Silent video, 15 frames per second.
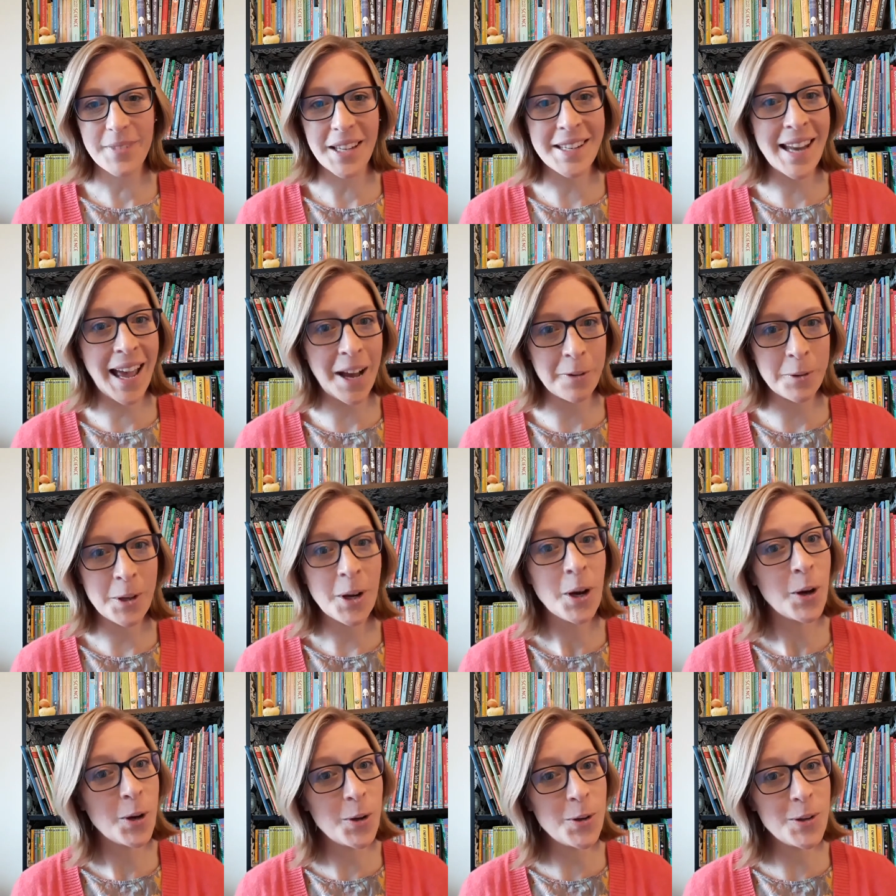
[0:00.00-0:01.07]
Now,
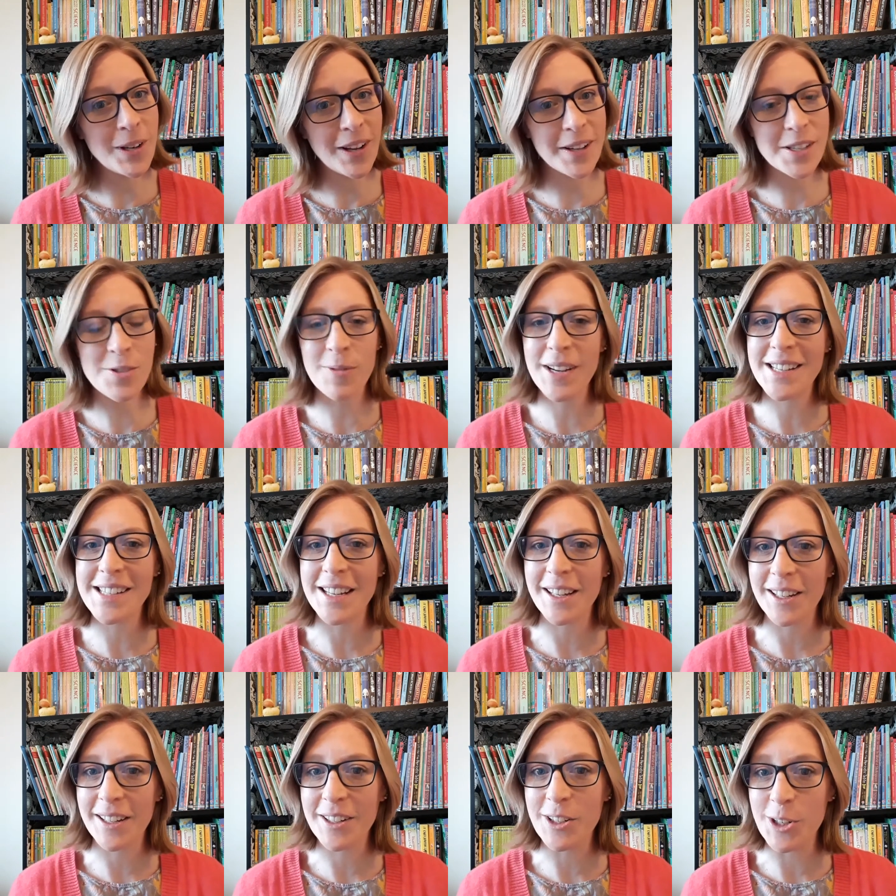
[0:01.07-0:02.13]
who likes
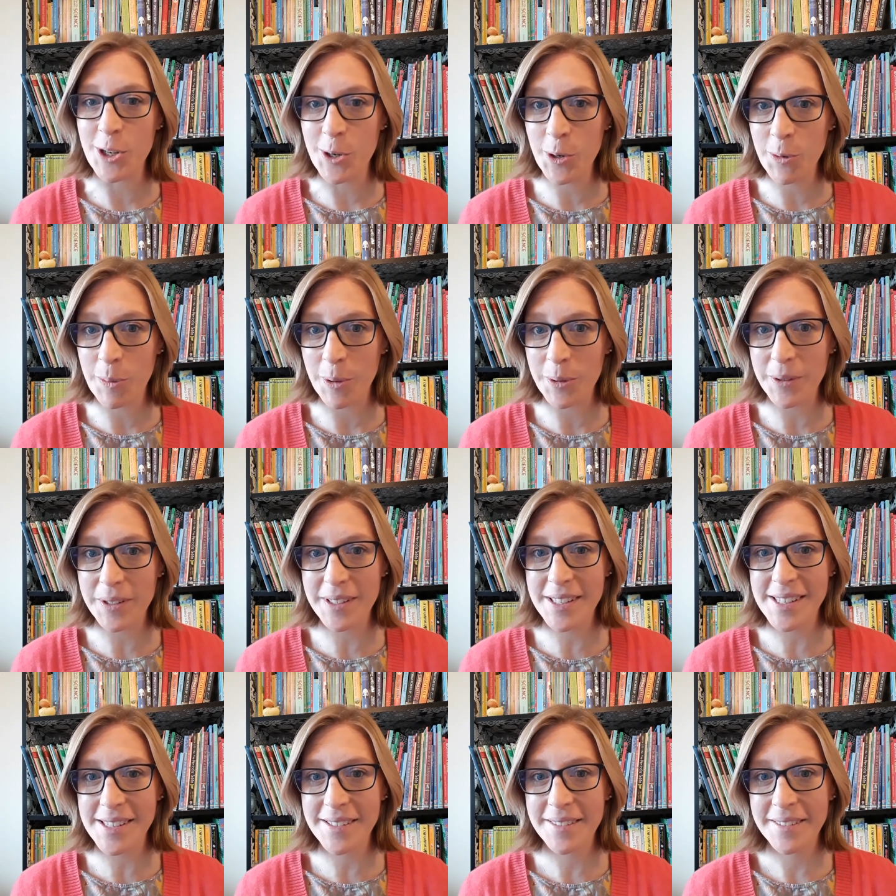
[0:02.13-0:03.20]
reading new
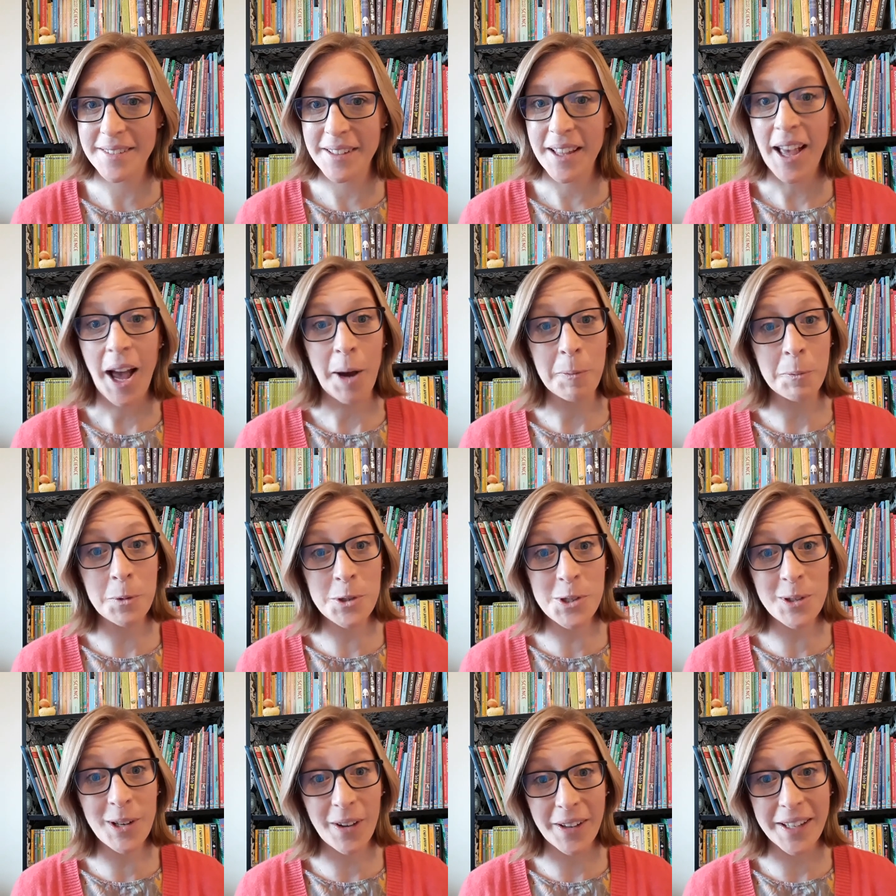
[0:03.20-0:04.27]
books? And would you
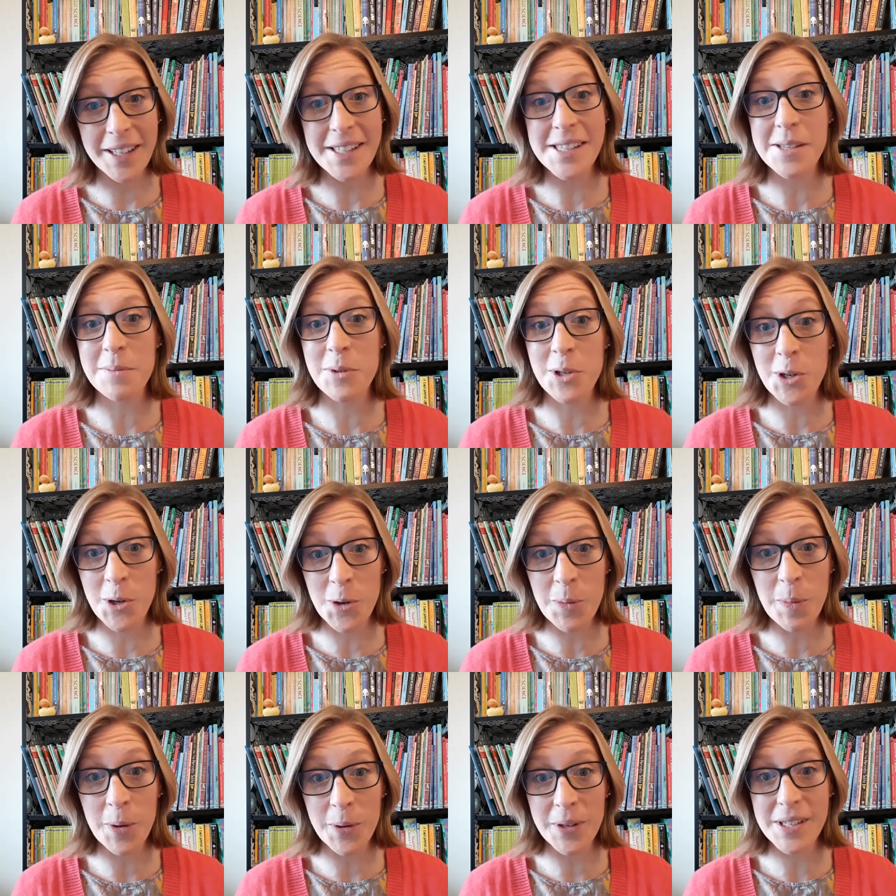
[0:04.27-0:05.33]
like some new
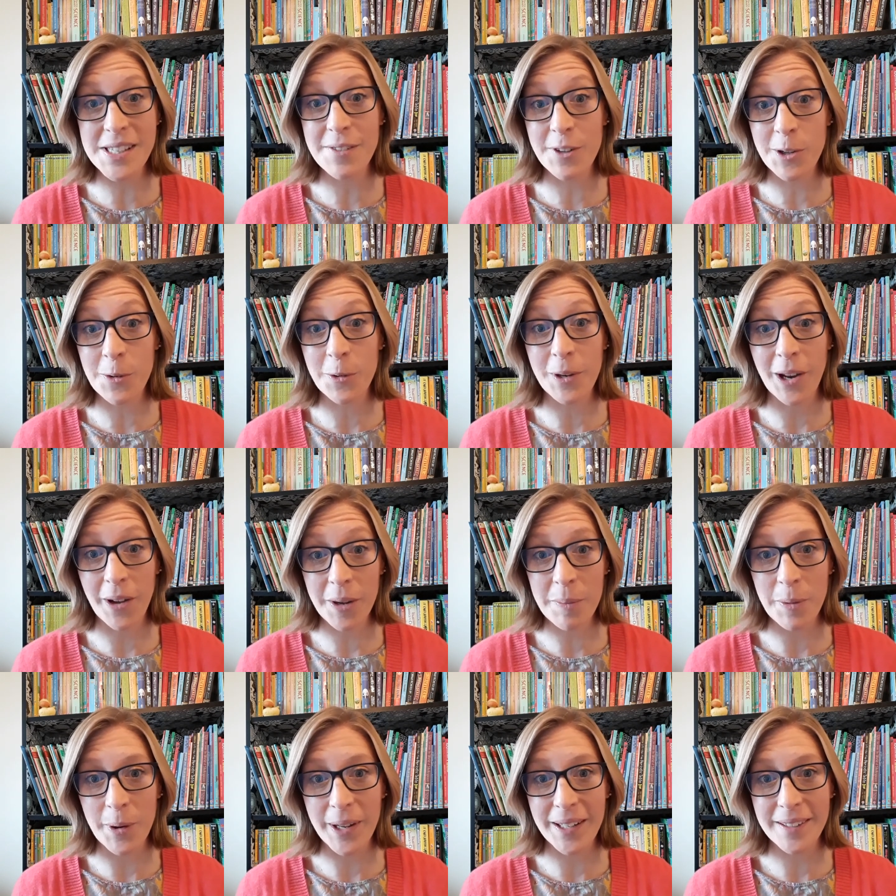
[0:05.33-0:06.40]
books for your
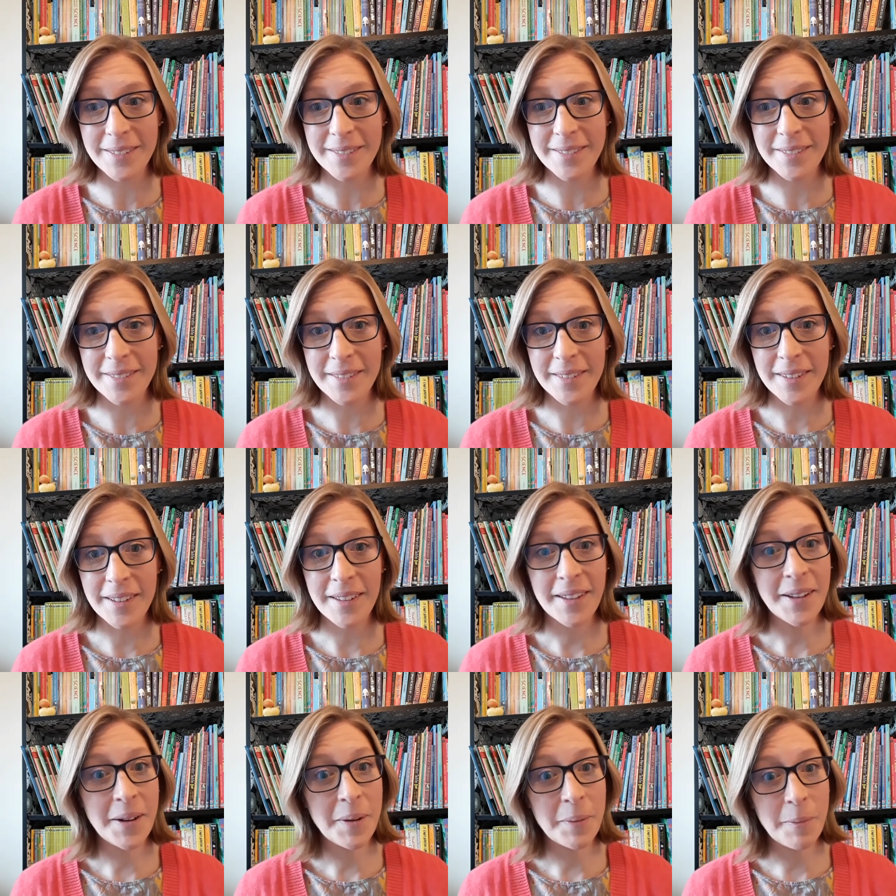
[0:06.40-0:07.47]
library?
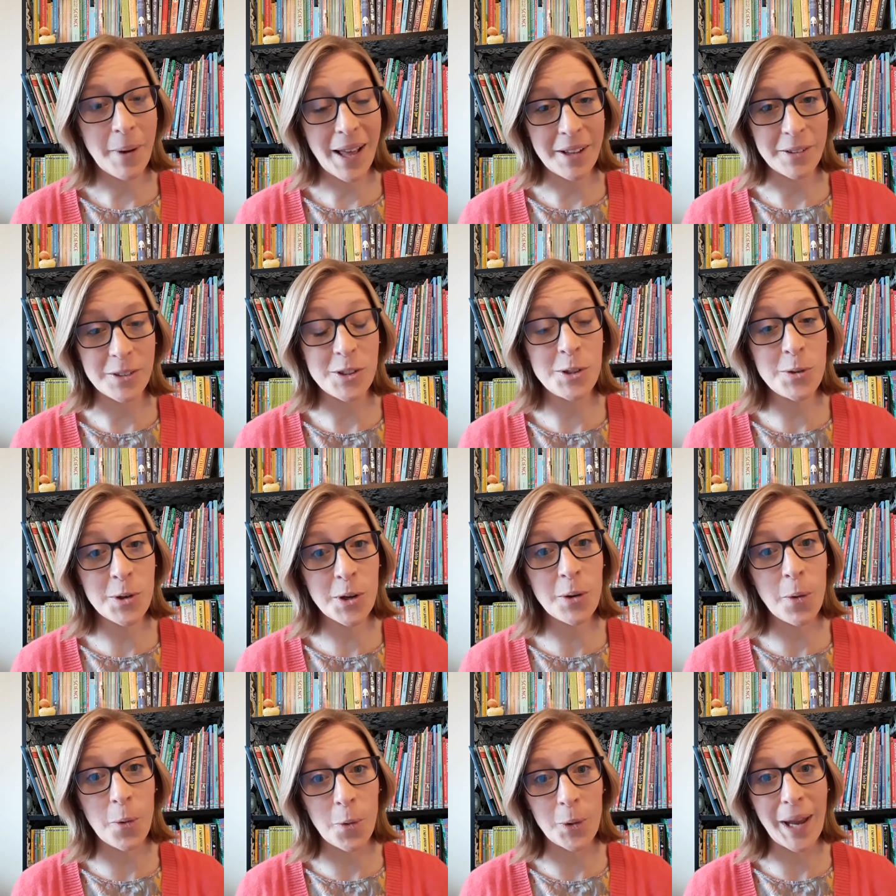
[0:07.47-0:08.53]
Well, you can
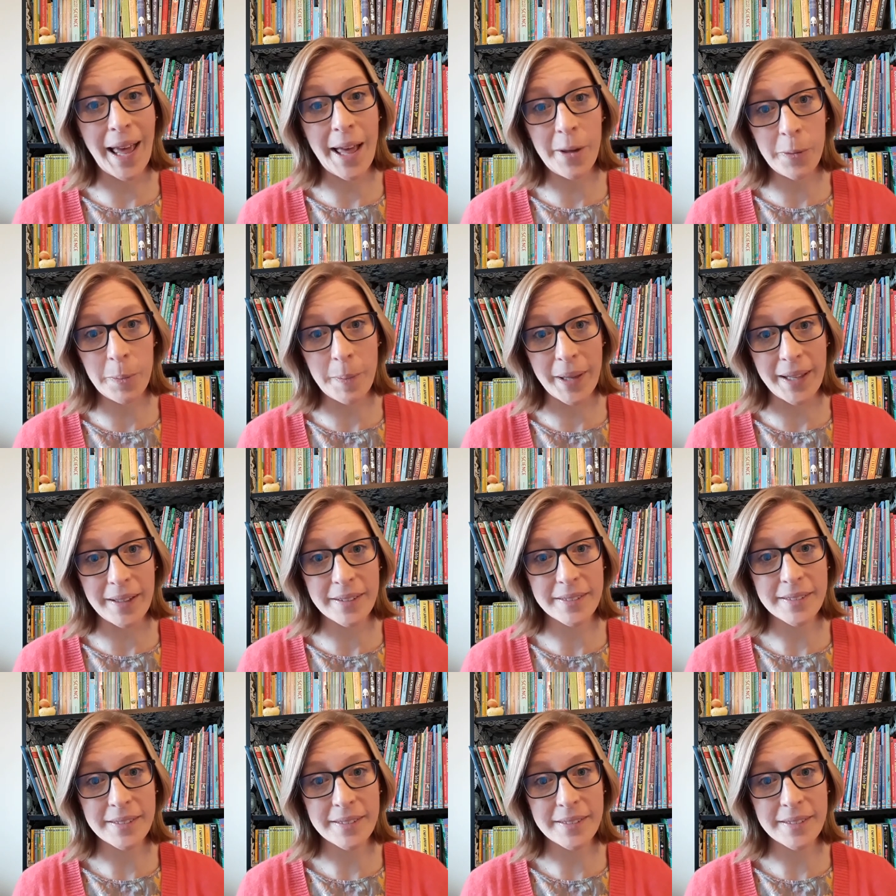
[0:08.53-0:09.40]
all help me.